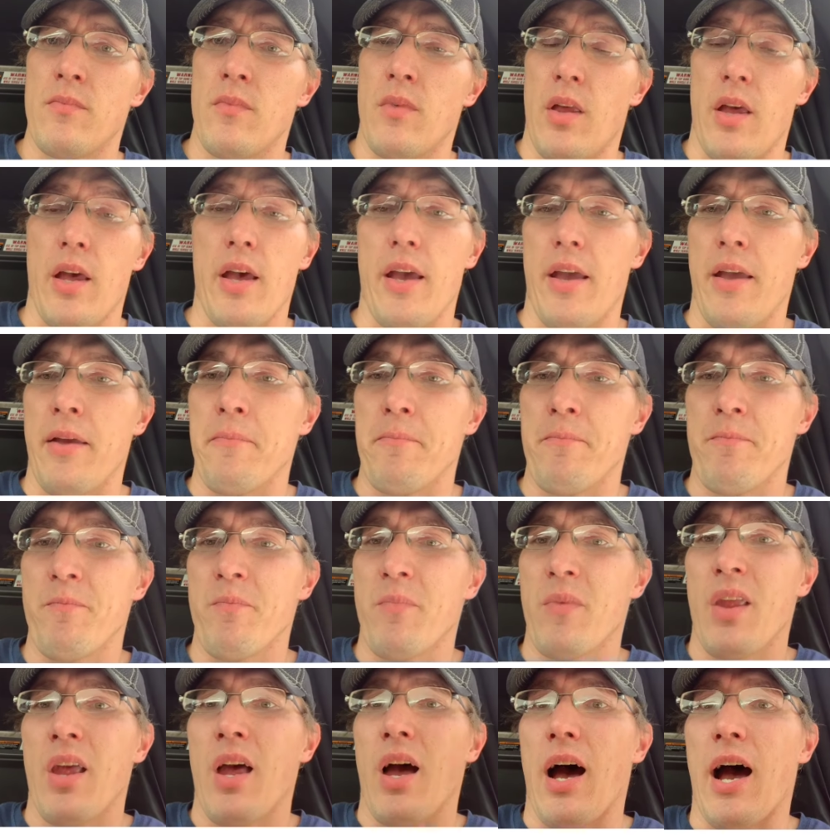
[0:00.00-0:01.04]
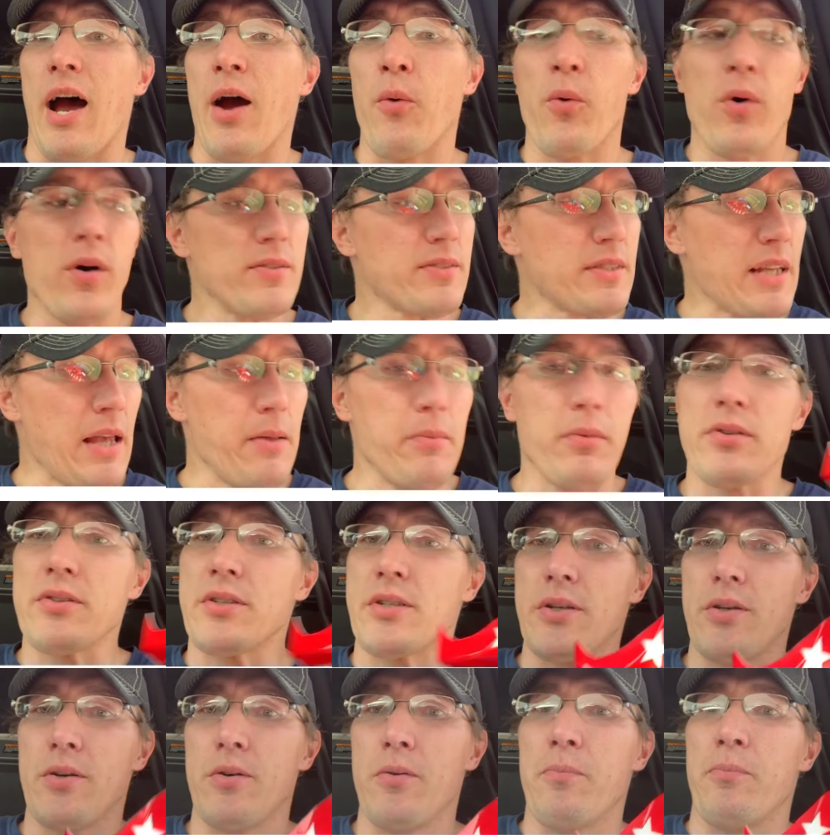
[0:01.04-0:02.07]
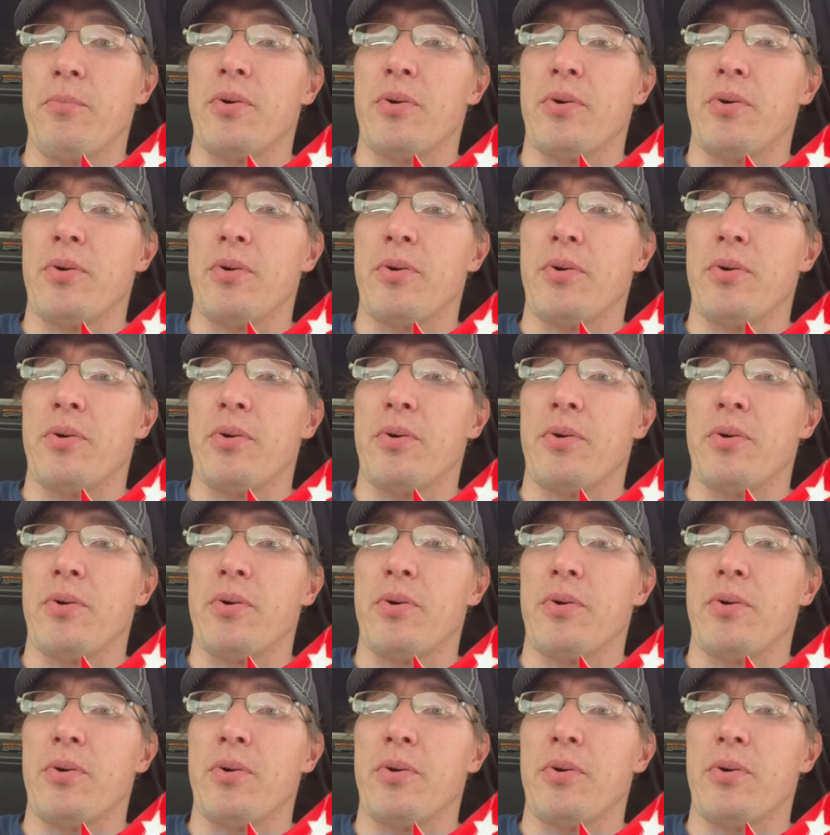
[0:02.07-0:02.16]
Hey, I was able to